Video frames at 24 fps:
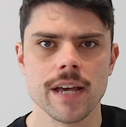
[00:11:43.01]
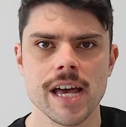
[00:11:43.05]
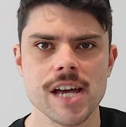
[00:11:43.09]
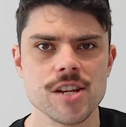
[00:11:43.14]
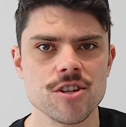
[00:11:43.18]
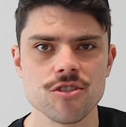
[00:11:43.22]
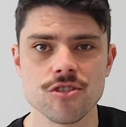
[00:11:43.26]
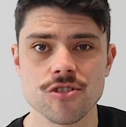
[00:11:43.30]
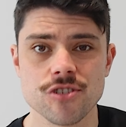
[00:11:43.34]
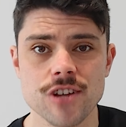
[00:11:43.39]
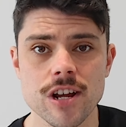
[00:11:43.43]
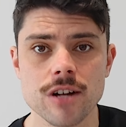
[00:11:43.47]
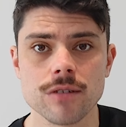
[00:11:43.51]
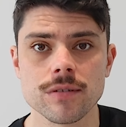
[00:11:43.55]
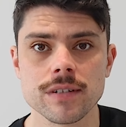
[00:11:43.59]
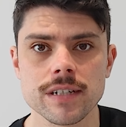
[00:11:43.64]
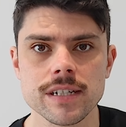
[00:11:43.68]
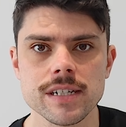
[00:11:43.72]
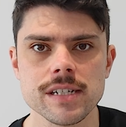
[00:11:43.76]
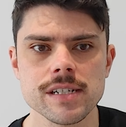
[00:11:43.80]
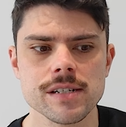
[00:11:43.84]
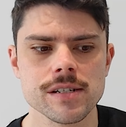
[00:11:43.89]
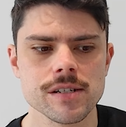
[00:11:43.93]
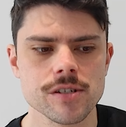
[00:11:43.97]
And just
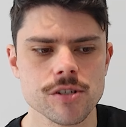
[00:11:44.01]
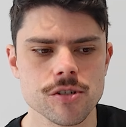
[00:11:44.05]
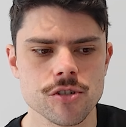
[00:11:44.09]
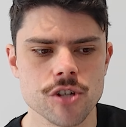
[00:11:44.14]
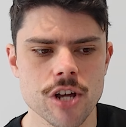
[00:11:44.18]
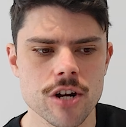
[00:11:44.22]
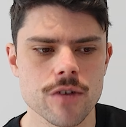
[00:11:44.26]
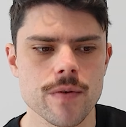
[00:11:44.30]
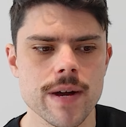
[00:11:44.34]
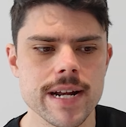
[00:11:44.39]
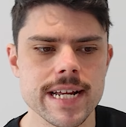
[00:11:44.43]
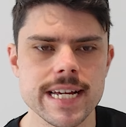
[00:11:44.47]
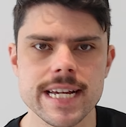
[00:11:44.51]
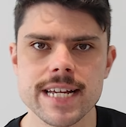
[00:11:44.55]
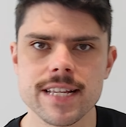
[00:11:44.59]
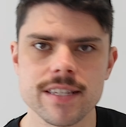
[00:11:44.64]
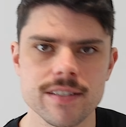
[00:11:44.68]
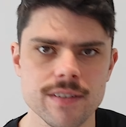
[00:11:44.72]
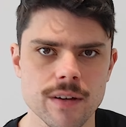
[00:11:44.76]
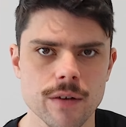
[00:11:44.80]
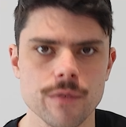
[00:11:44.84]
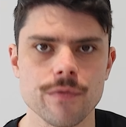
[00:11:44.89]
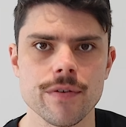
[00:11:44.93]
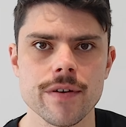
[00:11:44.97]
generally, generating
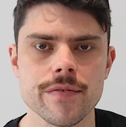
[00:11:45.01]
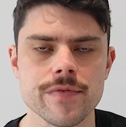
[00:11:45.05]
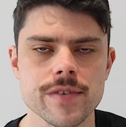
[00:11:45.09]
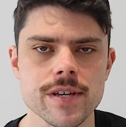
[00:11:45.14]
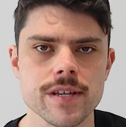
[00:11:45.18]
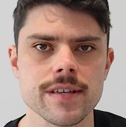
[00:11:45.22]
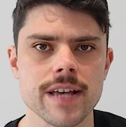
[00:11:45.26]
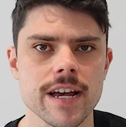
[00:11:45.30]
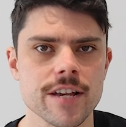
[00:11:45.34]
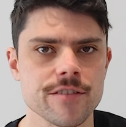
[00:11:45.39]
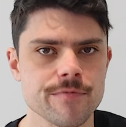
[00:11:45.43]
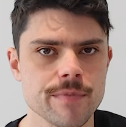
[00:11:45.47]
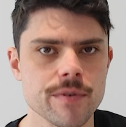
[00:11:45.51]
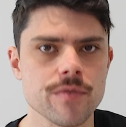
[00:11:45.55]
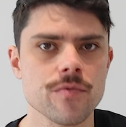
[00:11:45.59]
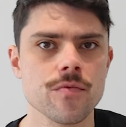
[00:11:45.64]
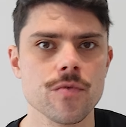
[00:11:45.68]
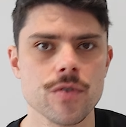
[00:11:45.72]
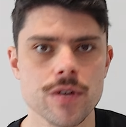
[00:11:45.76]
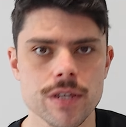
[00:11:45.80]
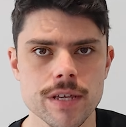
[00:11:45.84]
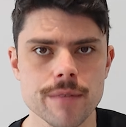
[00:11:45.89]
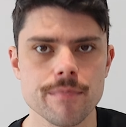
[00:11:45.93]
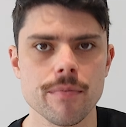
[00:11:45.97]
inside 50s has been
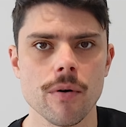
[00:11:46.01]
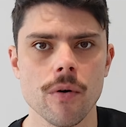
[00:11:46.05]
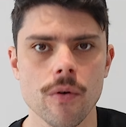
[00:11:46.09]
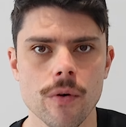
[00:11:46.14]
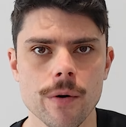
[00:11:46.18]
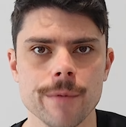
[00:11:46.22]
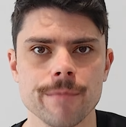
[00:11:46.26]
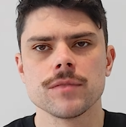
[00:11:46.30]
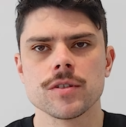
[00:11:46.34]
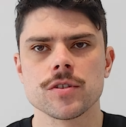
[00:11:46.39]
really poor.